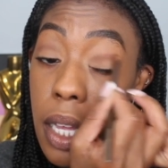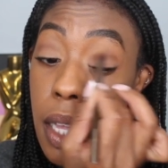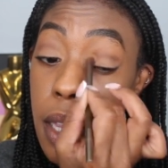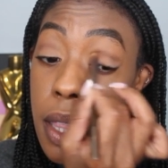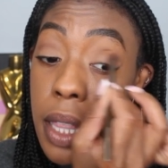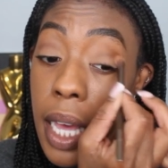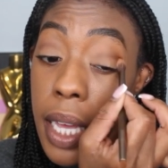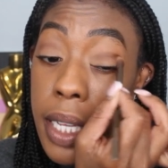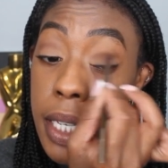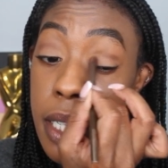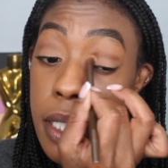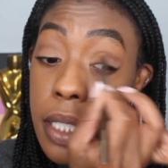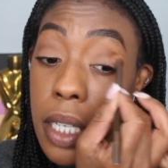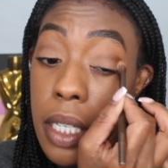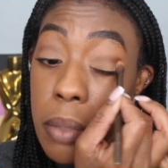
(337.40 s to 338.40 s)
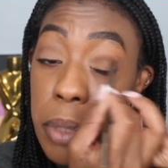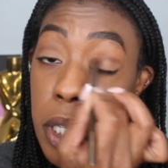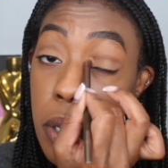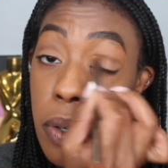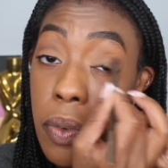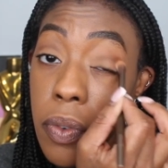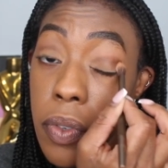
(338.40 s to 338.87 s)
that it is going to
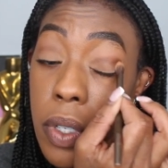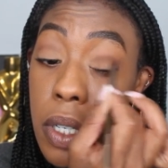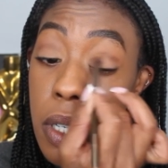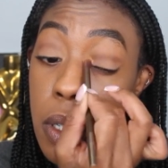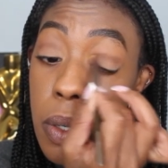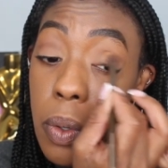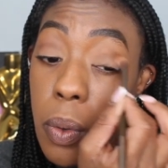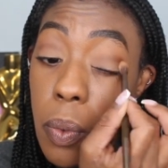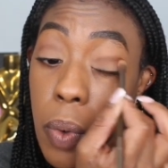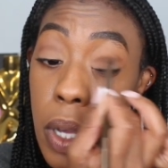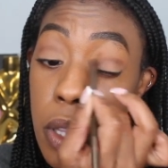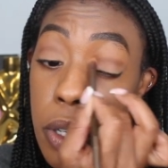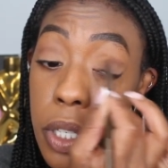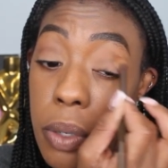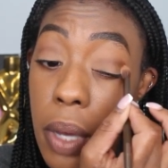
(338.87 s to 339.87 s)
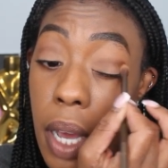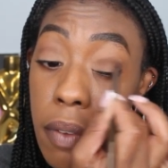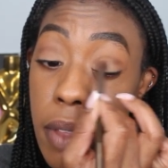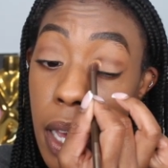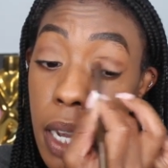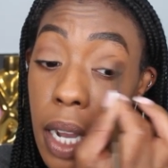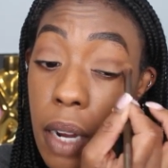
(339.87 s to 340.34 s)
be over, whether you have
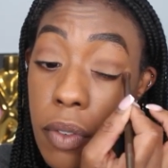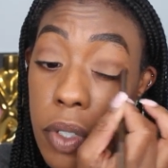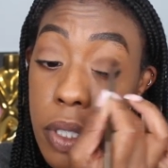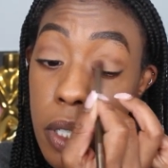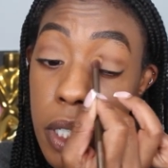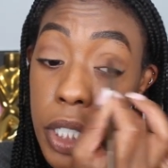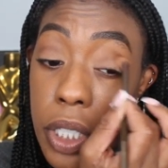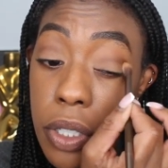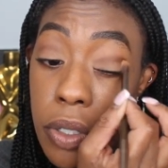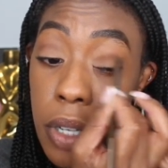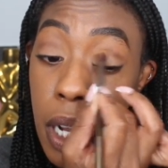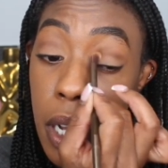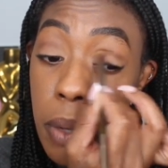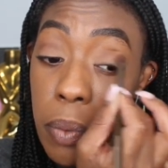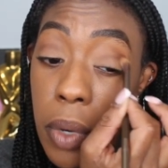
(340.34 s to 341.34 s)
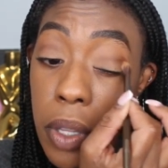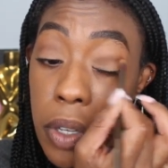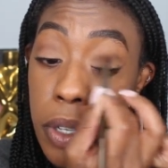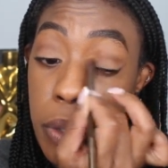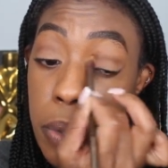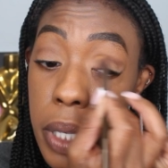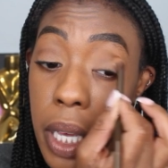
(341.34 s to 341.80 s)
that conversation or not, and whether
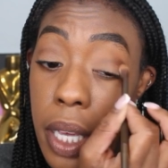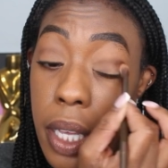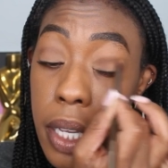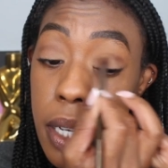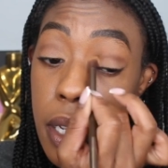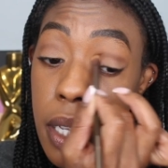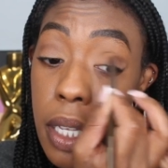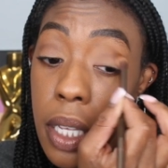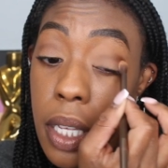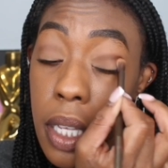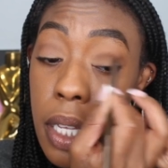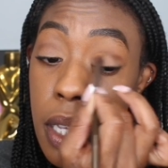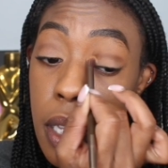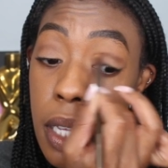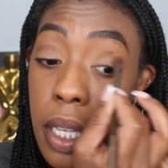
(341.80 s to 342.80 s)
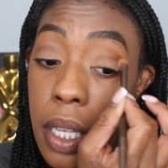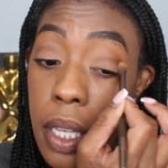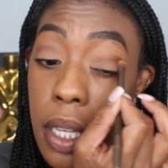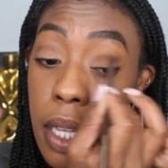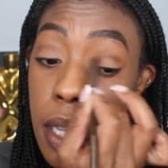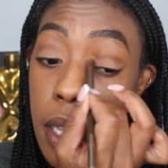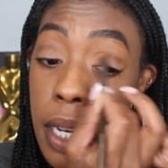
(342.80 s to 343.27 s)
you get
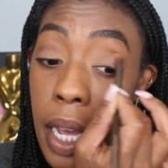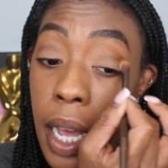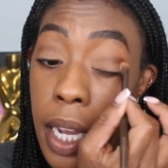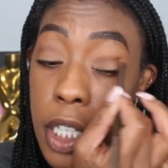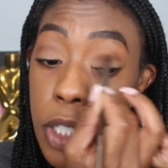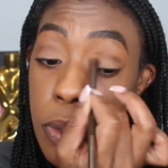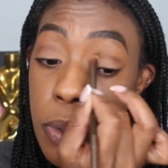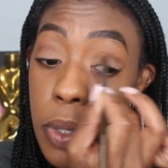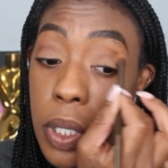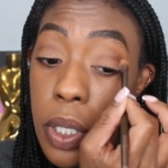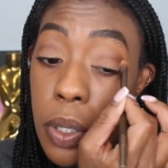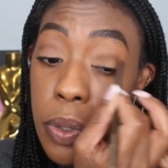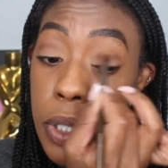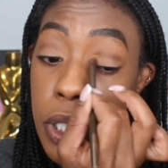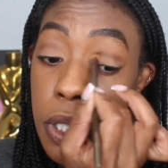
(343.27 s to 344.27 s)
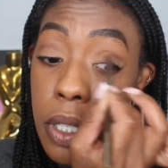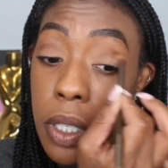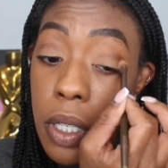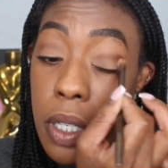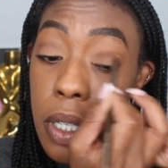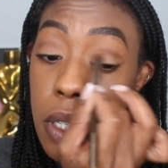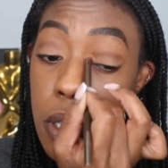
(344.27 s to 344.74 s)
an actual
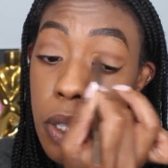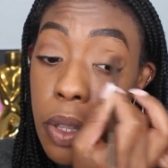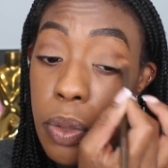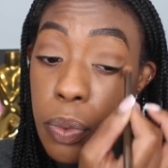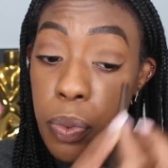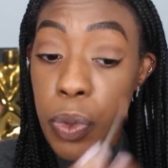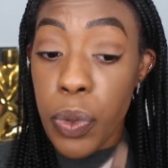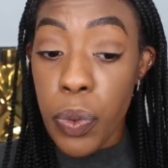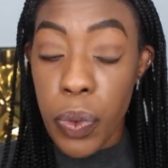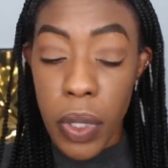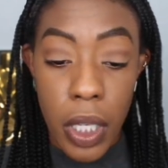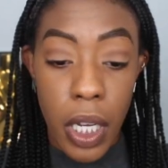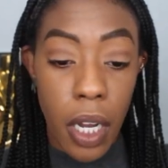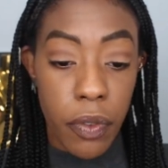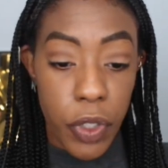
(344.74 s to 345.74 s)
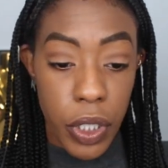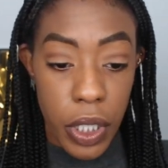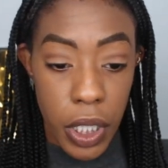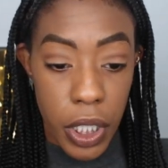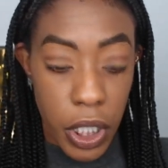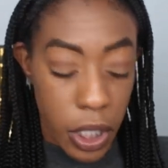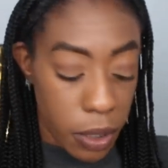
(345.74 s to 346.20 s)
closure through the
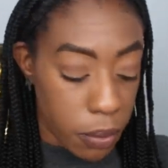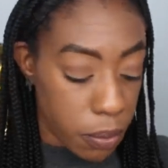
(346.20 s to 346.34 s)
conversation.